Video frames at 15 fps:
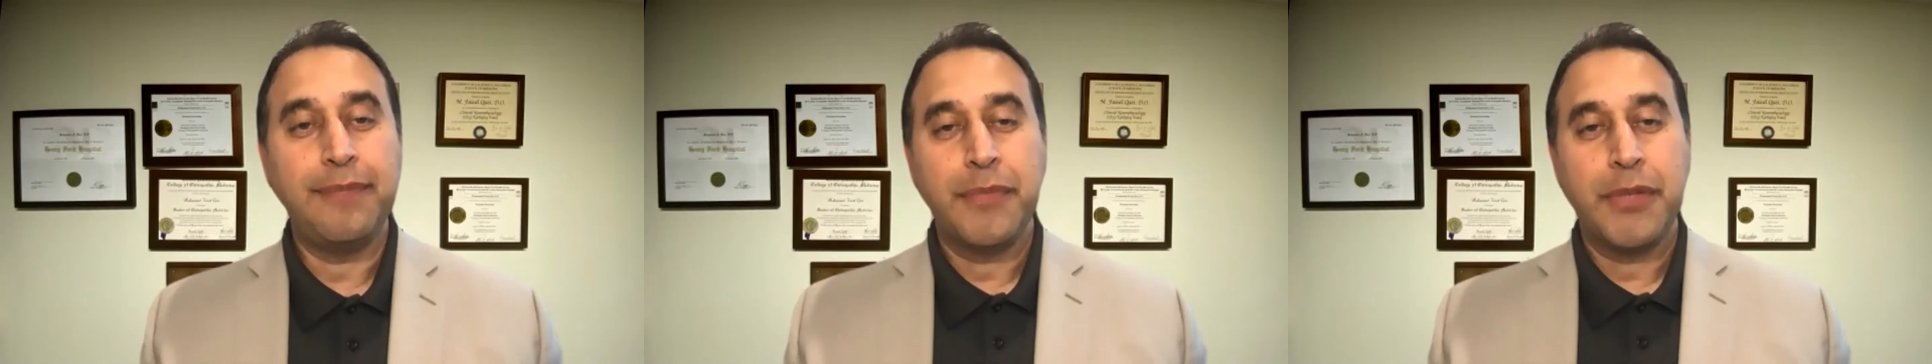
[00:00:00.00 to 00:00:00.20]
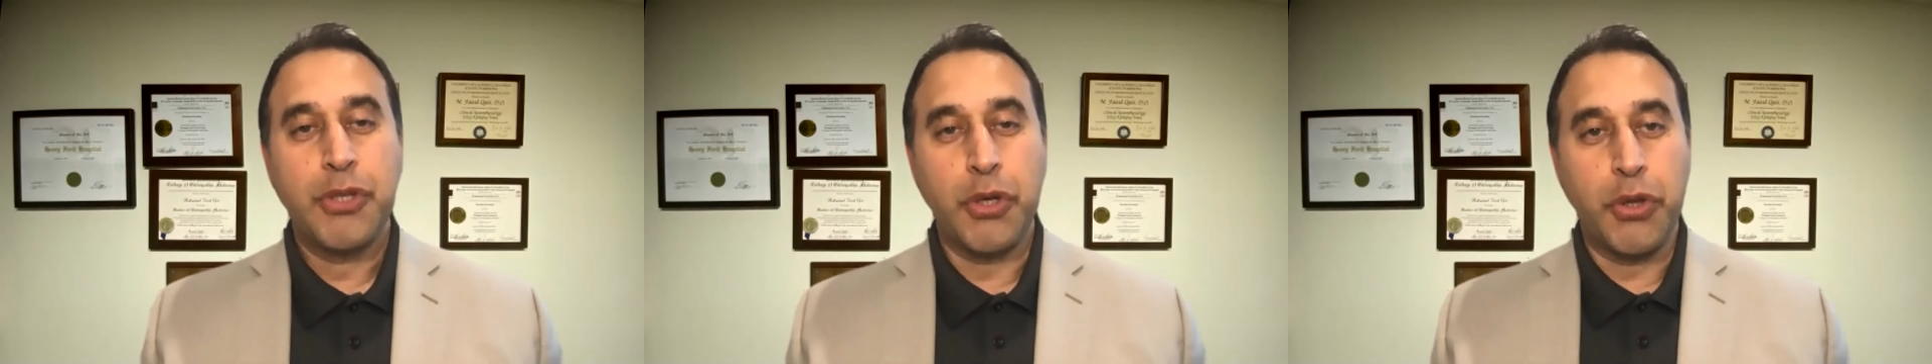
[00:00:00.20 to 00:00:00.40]

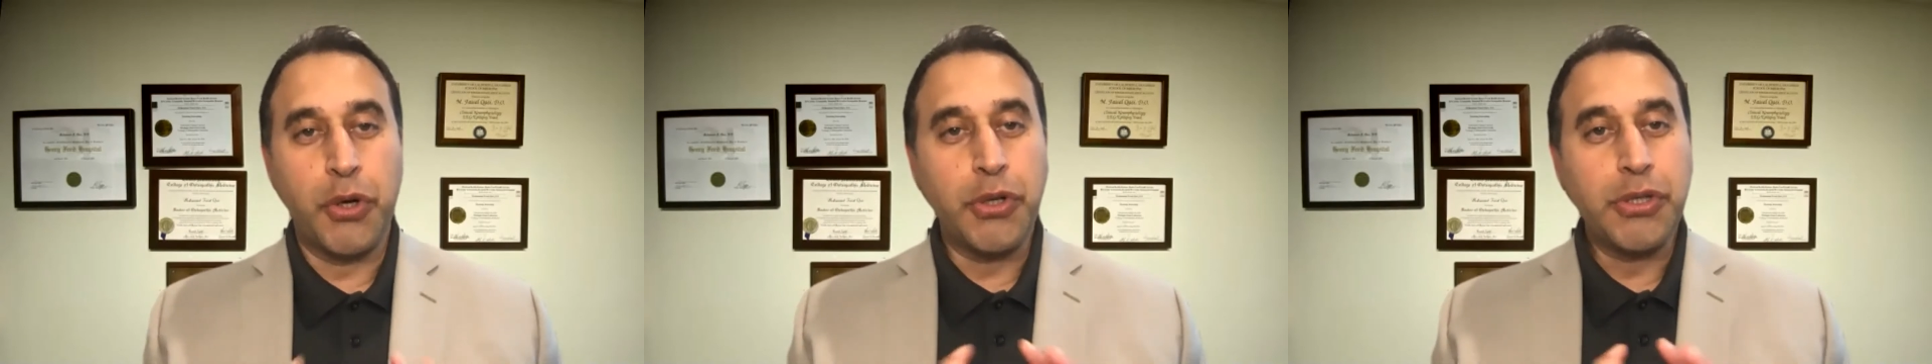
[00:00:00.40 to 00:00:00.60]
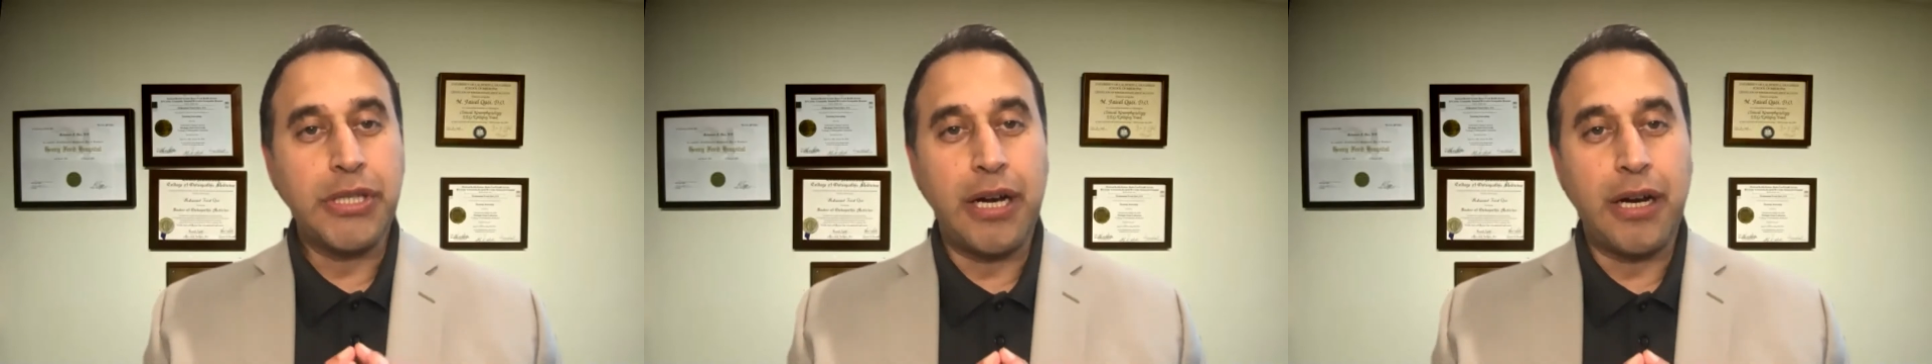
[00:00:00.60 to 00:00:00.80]
So
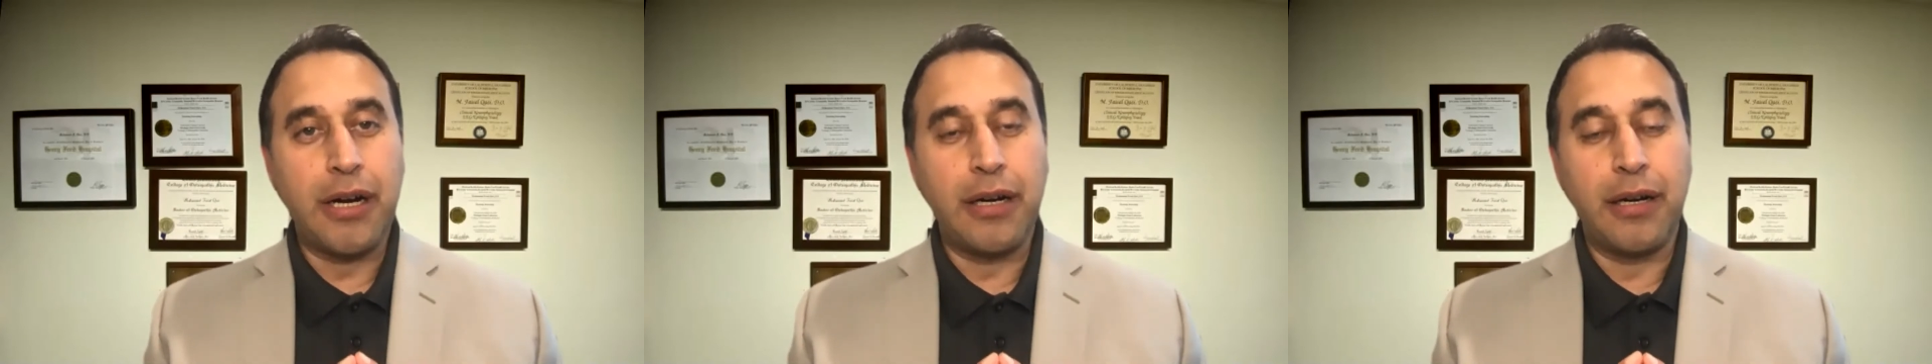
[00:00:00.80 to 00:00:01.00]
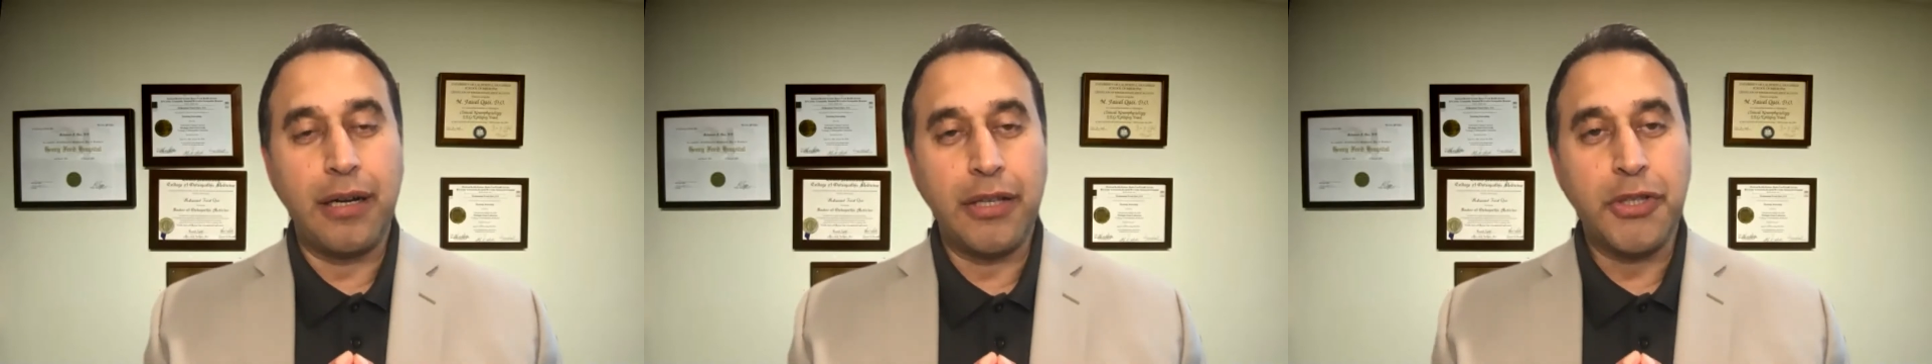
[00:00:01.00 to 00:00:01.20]

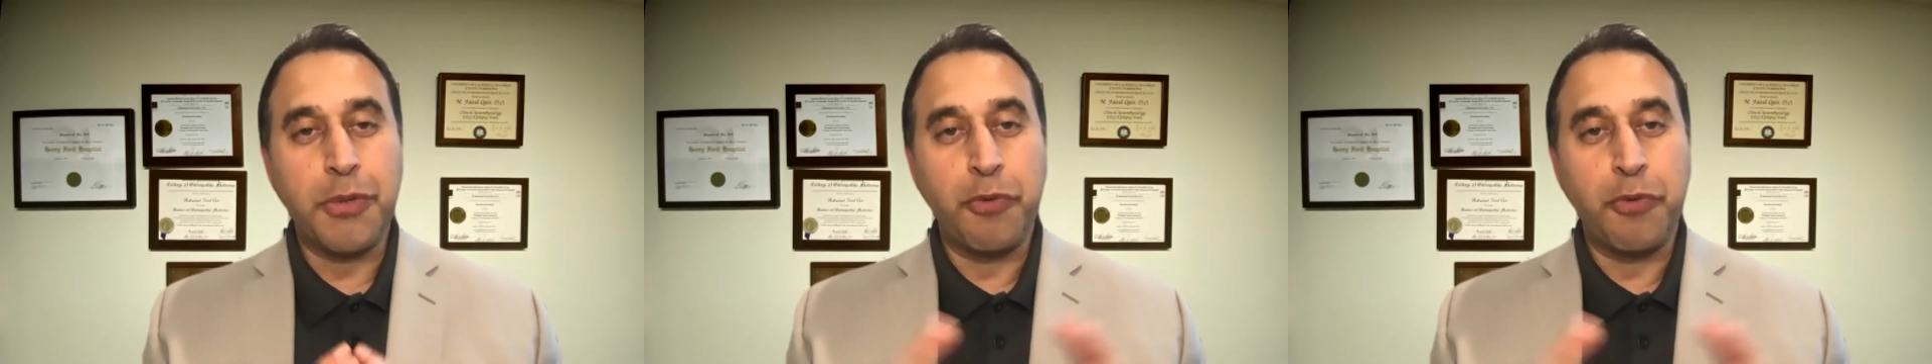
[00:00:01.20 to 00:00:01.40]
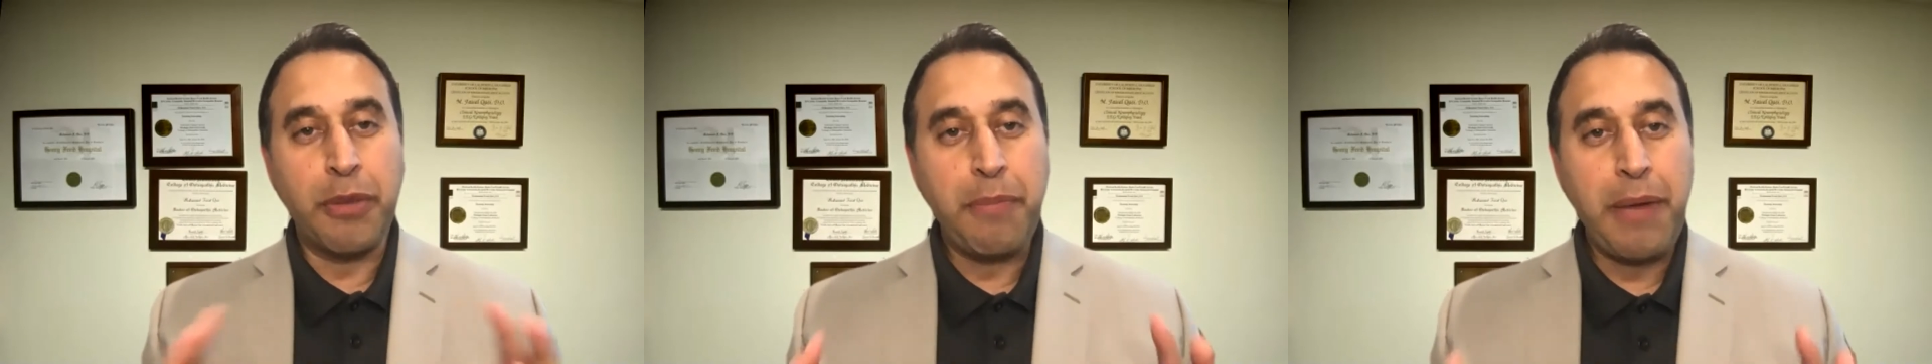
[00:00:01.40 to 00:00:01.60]

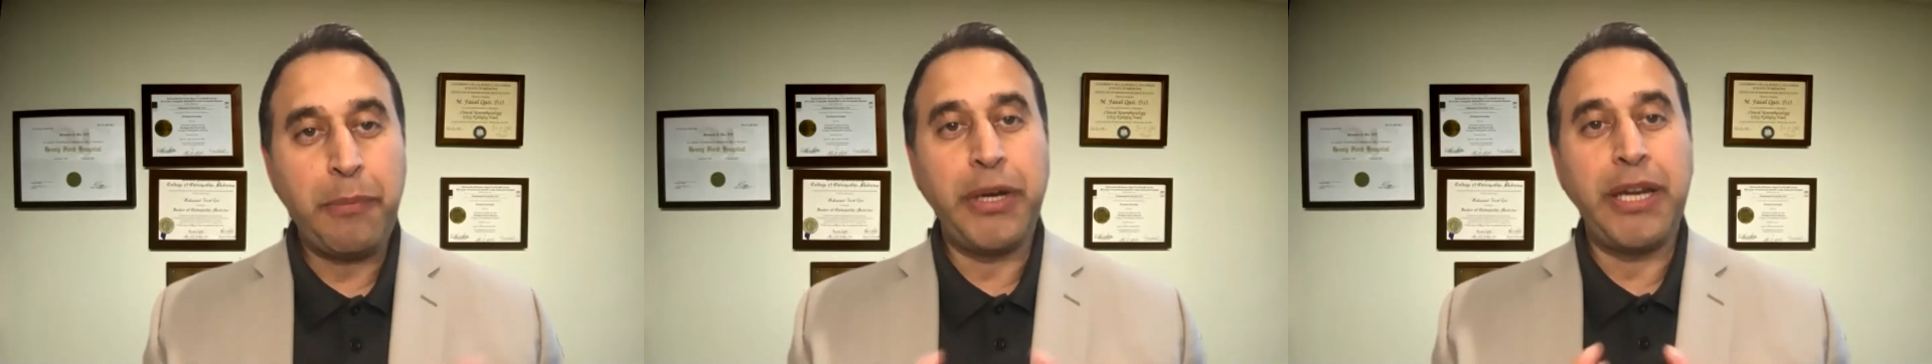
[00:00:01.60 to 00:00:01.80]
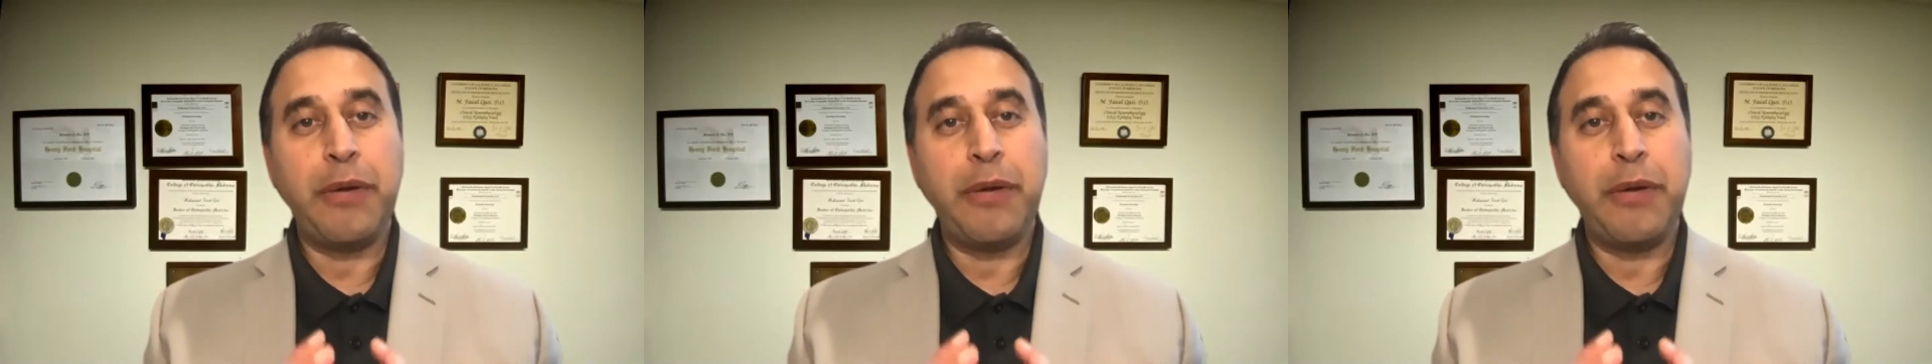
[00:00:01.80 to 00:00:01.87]
with memory,